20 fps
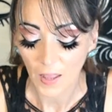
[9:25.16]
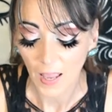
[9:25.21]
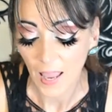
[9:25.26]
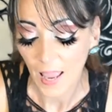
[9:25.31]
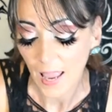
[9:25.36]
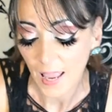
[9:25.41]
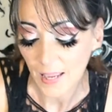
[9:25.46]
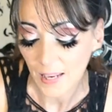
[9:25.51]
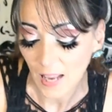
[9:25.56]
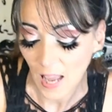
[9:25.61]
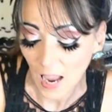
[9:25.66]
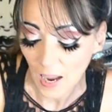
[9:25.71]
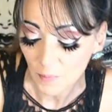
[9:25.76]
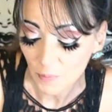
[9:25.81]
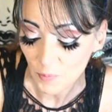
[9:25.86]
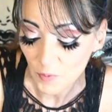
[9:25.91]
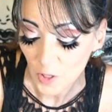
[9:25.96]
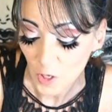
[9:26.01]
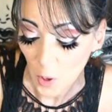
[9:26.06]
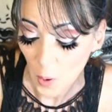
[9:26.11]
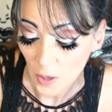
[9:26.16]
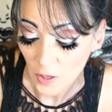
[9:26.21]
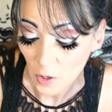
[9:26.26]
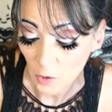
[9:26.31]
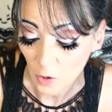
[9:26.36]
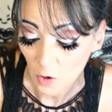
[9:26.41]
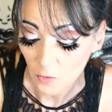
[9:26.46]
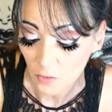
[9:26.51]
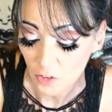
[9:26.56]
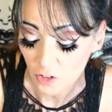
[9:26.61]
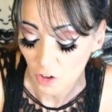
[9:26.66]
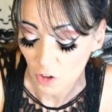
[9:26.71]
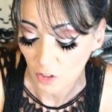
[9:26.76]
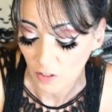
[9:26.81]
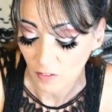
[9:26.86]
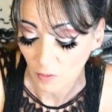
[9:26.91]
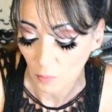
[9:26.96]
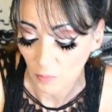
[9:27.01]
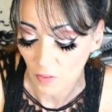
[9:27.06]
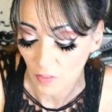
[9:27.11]
And, you know, I don't know for sure
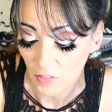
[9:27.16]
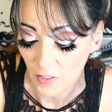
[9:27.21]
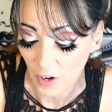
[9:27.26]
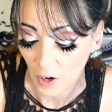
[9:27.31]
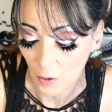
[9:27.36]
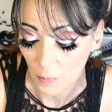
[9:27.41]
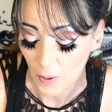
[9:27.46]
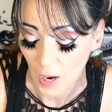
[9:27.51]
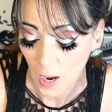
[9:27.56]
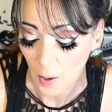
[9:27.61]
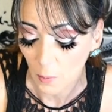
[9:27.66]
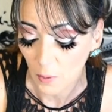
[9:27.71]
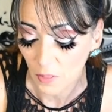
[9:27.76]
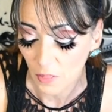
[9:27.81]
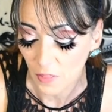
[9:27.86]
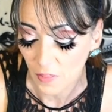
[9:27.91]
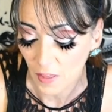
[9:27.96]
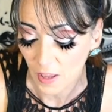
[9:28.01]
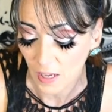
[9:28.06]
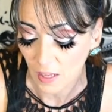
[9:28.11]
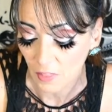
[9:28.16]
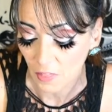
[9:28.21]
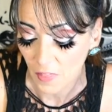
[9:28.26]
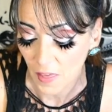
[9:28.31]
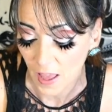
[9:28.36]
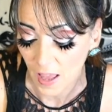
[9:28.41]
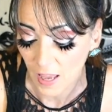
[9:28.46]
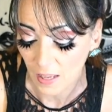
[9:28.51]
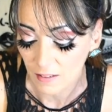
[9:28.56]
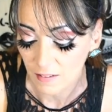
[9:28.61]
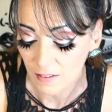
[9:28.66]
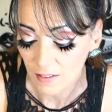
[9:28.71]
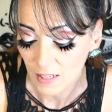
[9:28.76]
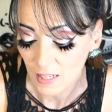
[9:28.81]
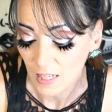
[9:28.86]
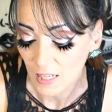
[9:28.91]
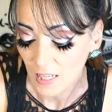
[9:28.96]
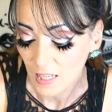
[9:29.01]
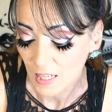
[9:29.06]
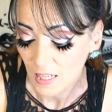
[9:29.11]
because I wasn't there, but I would think that,
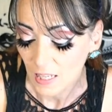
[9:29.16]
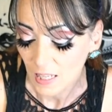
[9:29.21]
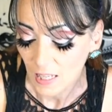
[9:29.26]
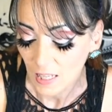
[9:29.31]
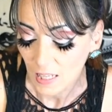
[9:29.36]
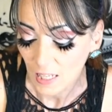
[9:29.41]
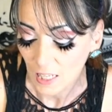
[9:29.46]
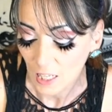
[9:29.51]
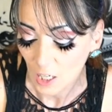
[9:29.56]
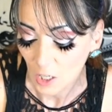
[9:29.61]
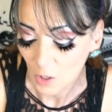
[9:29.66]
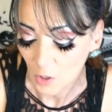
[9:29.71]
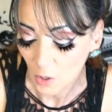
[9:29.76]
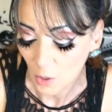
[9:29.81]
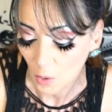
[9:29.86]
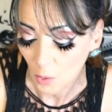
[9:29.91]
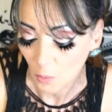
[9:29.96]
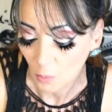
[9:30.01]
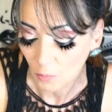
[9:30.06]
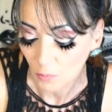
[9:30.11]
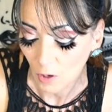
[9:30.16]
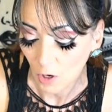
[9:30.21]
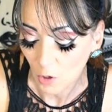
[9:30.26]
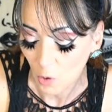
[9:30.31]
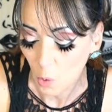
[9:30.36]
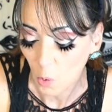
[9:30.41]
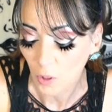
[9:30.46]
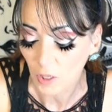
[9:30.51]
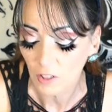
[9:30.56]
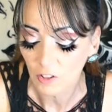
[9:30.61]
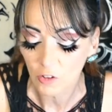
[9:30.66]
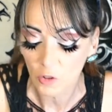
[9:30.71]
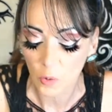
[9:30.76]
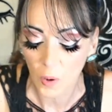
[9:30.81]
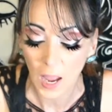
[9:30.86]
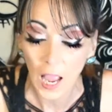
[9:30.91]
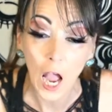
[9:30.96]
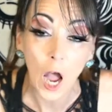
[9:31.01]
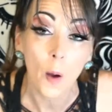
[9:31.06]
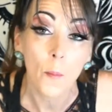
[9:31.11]
you know, according to
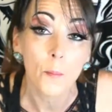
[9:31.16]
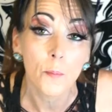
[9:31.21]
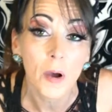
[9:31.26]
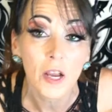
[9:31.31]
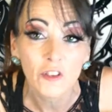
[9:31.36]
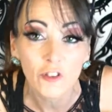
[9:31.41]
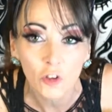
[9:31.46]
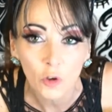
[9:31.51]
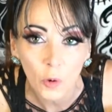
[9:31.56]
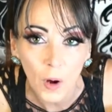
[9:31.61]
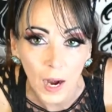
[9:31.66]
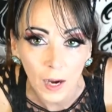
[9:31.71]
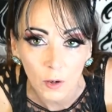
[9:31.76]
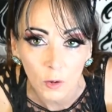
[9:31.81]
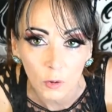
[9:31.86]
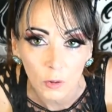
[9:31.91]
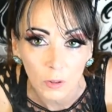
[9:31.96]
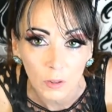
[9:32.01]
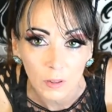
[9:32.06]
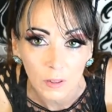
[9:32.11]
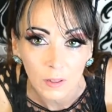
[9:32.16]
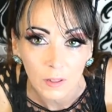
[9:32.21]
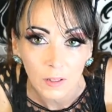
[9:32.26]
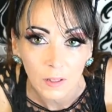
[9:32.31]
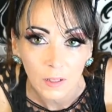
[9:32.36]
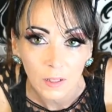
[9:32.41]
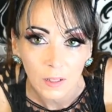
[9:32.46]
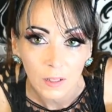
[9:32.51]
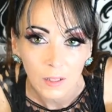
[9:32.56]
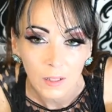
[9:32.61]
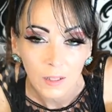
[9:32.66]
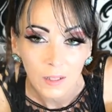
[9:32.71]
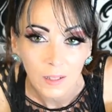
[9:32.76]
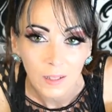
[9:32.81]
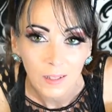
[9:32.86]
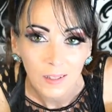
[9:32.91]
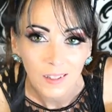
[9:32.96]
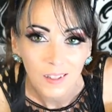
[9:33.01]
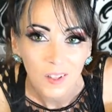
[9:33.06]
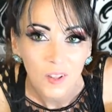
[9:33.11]
how much crackle,
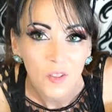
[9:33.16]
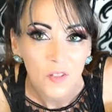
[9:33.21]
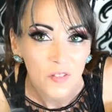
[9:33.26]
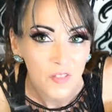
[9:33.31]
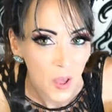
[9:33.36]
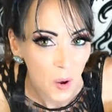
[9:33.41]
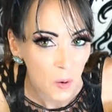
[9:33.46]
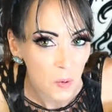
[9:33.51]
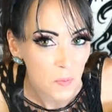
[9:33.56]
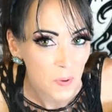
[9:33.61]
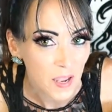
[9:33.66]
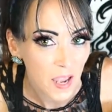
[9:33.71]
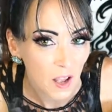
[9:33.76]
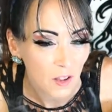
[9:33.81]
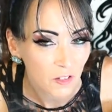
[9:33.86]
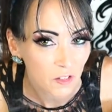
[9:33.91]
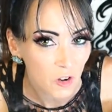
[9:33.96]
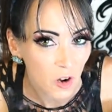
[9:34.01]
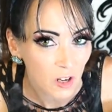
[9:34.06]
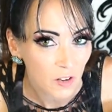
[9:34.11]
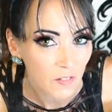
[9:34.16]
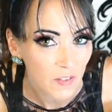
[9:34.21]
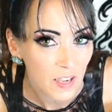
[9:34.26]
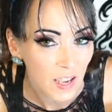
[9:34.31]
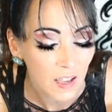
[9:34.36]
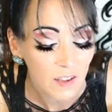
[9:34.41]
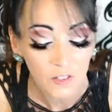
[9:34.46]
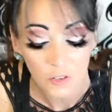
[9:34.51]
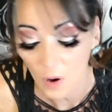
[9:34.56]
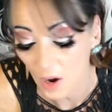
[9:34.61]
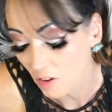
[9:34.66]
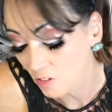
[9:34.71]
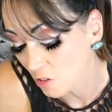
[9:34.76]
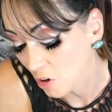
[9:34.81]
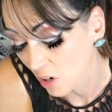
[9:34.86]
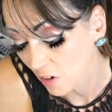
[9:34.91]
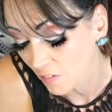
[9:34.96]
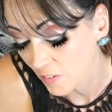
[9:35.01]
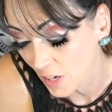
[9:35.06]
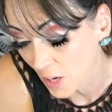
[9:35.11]
that would be how strong of a yes or how
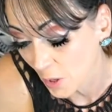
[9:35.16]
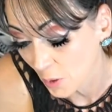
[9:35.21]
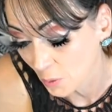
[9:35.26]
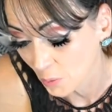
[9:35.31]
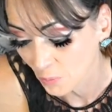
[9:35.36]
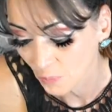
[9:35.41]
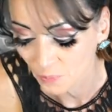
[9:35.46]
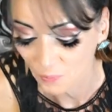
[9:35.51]
strong of a no.